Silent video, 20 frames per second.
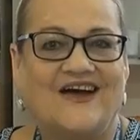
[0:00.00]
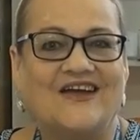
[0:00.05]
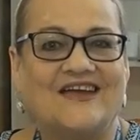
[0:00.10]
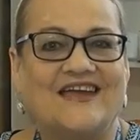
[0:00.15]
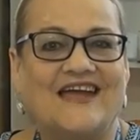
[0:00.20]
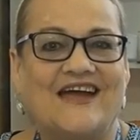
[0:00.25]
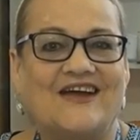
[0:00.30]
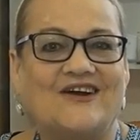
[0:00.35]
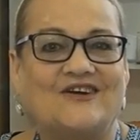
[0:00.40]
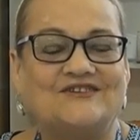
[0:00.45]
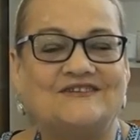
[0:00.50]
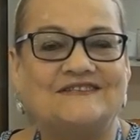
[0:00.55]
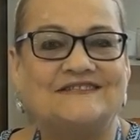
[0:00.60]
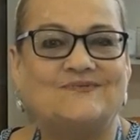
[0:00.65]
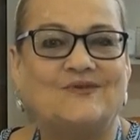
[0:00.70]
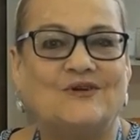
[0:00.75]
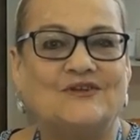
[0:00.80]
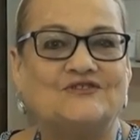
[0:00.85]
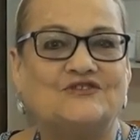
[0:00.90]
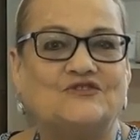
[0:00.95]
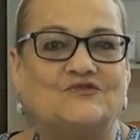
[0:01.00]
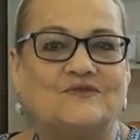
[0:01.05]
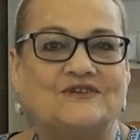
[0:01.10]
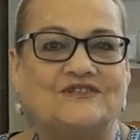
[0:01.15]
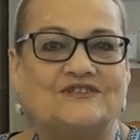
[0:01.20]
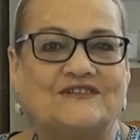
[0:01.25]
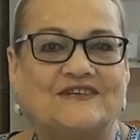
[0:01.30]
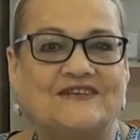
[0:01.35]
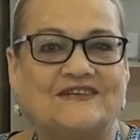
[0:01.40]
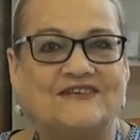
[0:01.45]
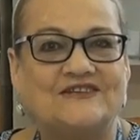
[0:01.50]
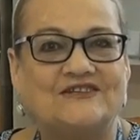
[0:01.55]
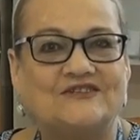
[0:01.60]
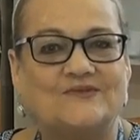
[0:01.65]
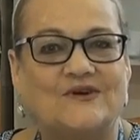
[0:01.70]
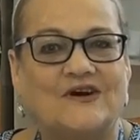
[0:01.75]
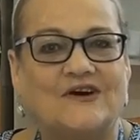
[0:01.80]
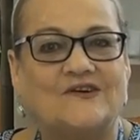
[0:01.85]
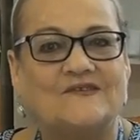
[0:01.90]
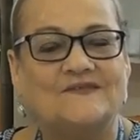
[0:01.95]
okay, I just wanted to wish the year
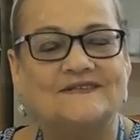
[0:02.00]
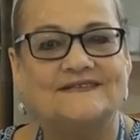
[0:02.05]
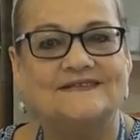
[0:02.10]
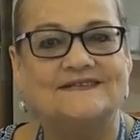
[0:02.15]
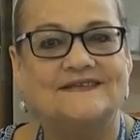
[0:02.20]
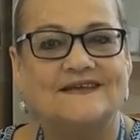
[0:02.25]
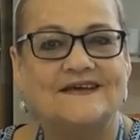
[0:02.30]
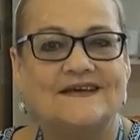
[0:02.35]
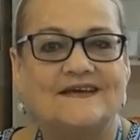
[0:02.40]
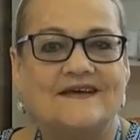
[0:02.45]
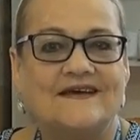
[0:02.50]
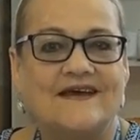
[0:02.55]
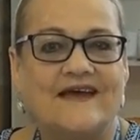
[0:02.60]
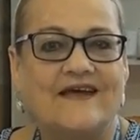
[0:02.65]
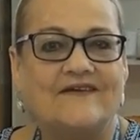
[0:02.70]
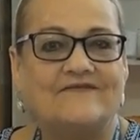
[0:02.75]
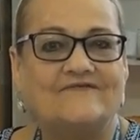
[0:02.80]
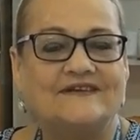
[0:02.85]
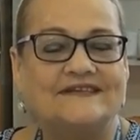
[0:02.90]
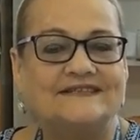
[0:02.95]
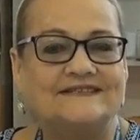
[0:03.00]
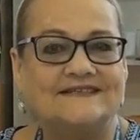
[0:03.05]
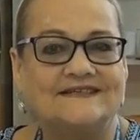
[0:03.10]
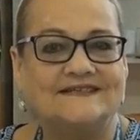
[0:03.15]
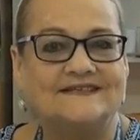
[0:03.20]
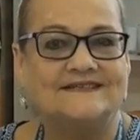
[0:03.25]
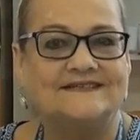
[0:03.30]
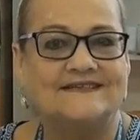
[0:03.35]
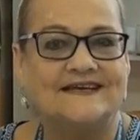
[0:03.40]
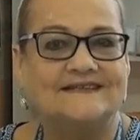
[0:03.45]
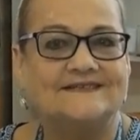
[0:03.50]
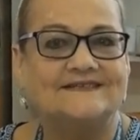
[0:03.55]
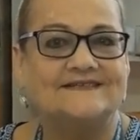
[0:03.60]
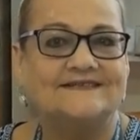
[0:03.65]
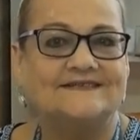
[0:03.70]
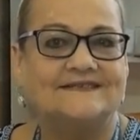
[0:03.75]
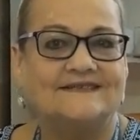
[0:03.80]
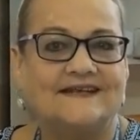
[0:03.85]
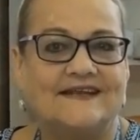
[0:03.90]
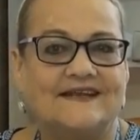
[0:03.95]
12s every
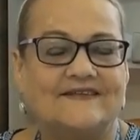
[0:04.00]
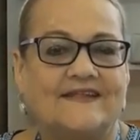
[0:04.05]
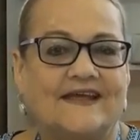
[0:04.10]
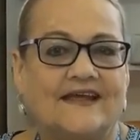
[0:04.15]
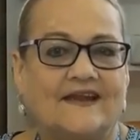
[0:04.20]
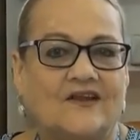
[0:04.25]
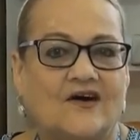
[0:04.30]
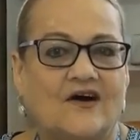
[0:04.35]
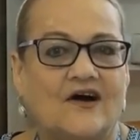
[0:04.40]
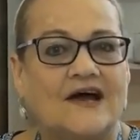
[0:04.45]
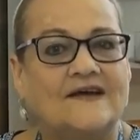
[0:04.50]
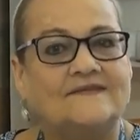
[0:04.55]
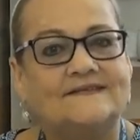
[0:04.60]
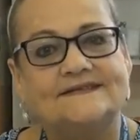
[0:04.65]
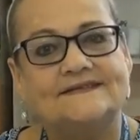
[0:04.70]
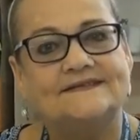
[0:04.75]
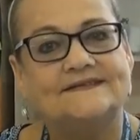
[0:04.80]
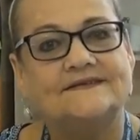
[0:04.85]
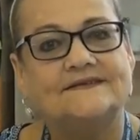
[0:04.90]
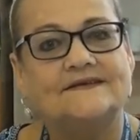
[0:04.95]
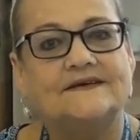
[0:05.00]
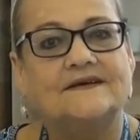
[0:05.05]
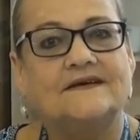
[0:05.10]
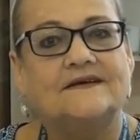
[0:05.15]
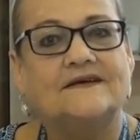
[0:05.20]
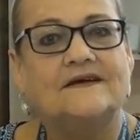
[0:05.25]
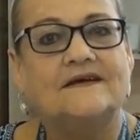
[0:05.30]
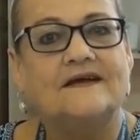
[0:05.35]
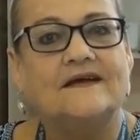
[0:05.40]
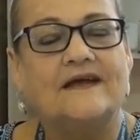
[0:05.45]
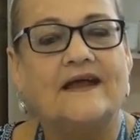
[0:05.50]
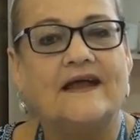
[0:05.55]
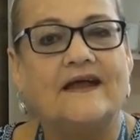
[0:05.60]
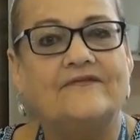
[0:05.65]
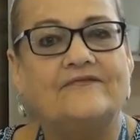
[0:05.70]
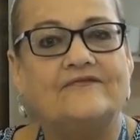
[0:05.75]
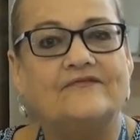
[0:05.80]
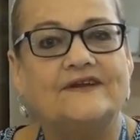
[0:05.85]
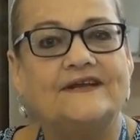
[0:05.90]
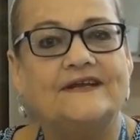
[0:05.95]
success in their lives,
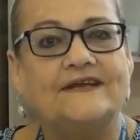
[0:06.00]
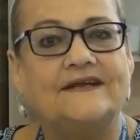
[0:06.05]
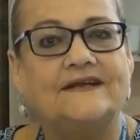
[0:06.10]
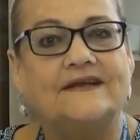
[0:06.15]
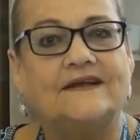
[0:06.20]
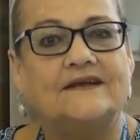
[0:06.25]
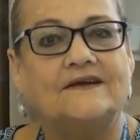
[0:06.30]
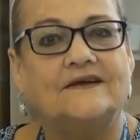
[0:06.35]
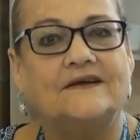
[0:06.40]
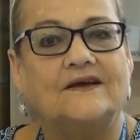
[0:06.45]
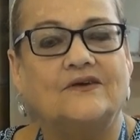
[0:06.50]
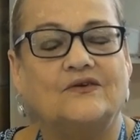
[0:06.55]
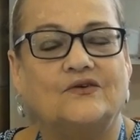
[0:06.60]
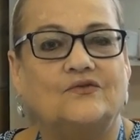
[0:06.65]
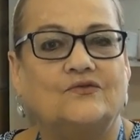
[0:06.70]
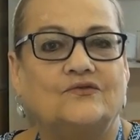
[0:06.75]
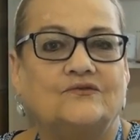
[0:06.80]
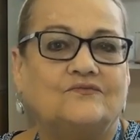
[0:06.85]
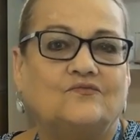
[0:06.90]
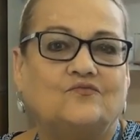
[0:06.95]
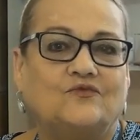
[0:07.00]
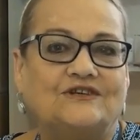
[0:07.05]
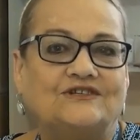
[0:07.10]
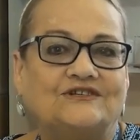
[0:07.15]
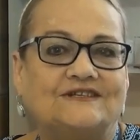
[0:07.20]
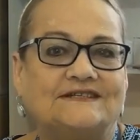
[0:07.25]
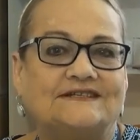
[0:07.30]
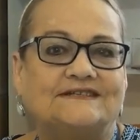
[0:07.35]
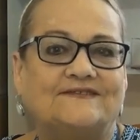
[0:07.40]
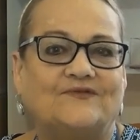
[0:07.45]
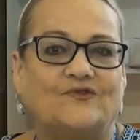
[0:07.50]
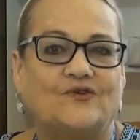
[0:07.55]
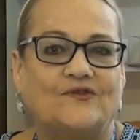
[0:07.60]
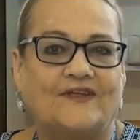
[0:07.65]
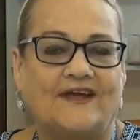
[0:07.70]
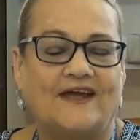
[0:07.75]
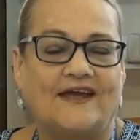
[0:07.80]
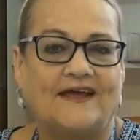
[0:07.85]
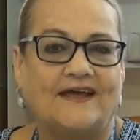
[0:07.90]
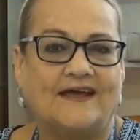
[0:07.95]
every good wishes for
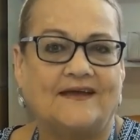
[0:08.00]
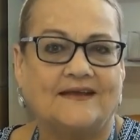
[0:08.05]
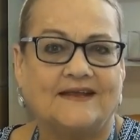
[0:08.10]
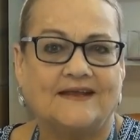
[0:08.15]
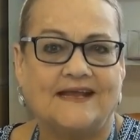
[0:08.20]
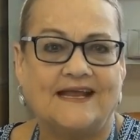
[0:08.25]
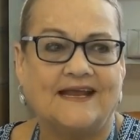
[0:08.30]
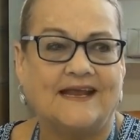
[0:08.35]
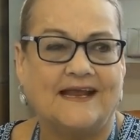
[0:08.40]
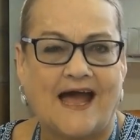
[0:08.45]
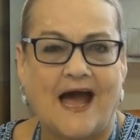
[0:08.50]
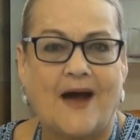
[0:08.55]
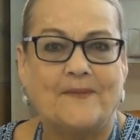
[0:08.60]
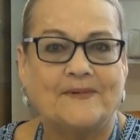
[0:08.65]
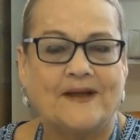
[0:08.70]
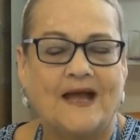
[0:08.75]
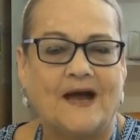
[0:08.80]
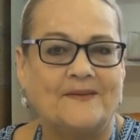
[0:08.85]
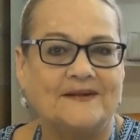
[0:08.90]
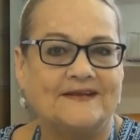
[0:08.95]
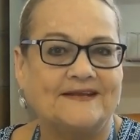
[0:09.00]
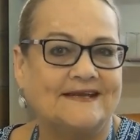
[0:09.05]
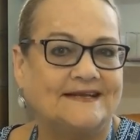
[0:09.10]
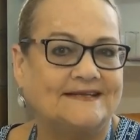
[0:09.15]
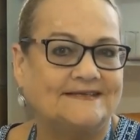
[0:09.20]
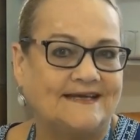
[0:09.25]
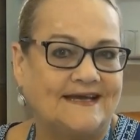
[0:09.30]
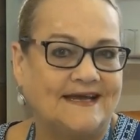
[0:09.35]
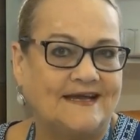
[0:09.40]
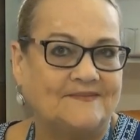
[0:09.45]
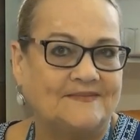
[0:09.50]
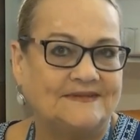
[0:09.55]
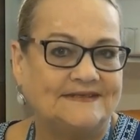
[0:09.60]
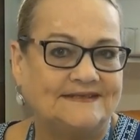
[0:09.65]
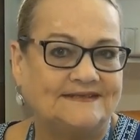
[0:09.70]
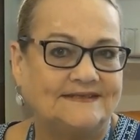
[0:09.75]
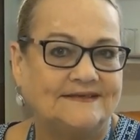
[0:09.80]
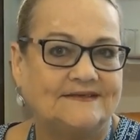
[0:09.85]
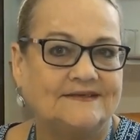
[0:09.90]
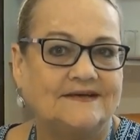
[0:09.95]
their upcoming
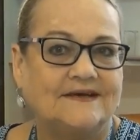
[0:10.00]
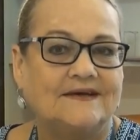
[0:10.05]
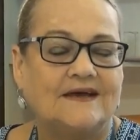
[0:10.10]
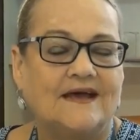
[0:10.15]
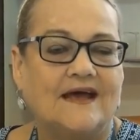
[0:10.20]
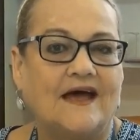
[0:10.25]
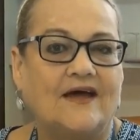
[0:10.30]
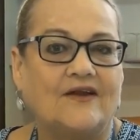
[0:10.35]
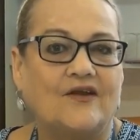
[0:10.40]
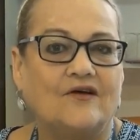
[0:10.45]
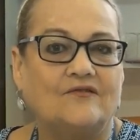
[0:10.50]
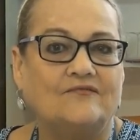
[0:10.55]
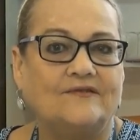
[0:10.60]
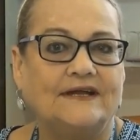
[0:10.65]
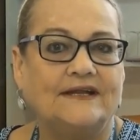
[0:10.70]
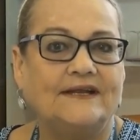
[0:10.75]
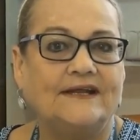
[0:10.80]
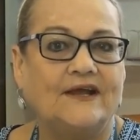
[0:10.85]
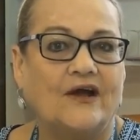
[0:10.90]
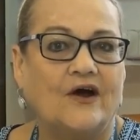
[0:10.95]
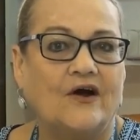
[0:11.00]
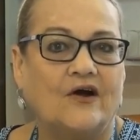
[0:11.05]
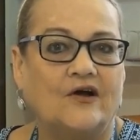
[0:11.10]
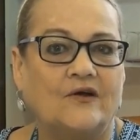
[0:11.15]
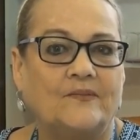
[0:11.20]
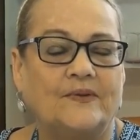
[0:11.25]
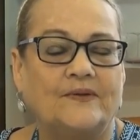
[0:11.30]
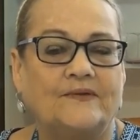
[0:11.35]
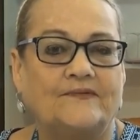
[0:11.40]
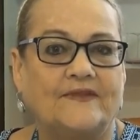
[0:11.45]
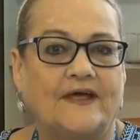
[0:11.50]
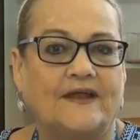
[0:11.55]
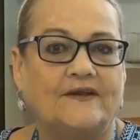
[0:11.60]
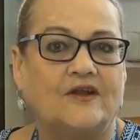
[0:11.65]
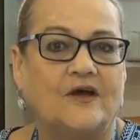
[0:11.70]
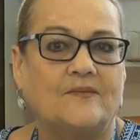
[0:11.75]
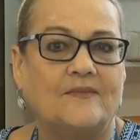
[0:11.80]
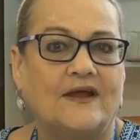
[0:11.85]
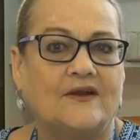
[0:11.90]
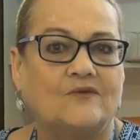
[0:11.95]
exams, and I really hope that
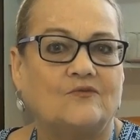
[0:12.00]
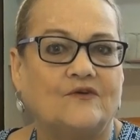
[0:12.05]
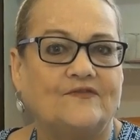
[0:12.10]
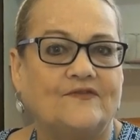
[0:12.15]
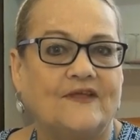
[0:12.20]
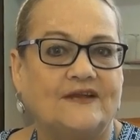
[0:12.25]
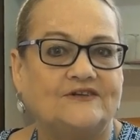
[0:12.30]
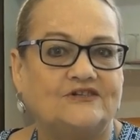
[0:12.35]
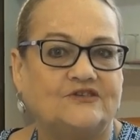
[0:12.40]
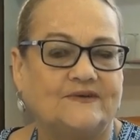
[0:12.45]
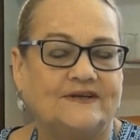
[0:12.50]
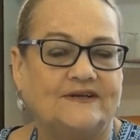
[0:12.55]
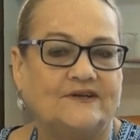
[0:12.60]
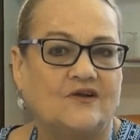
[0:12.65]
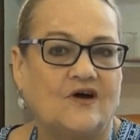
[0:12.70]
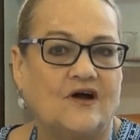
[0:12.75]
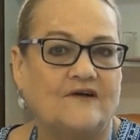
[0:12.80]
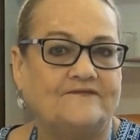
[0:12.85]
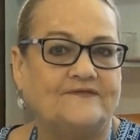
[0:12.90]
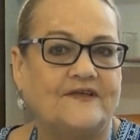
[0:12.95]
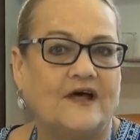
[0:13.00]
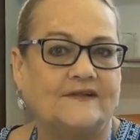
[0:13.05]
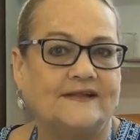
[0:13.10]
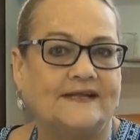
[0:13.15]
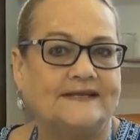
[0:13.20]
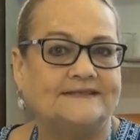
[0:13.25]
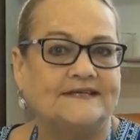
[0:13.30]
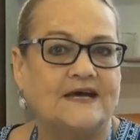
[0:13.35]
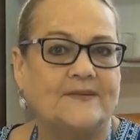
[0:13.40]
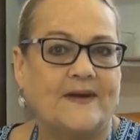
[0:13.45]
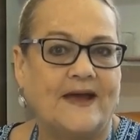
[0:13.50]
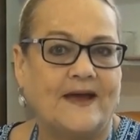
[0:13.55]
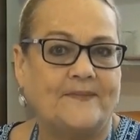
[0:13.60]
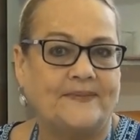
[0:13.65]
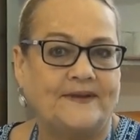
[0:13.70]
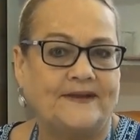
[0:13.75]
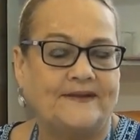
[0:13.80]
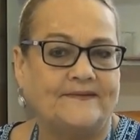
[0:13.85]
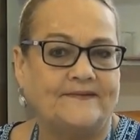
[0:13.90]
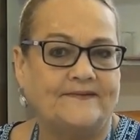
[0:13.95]
no matter what they do in life, they'll end up
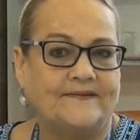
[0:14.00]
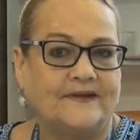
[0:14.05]
happy.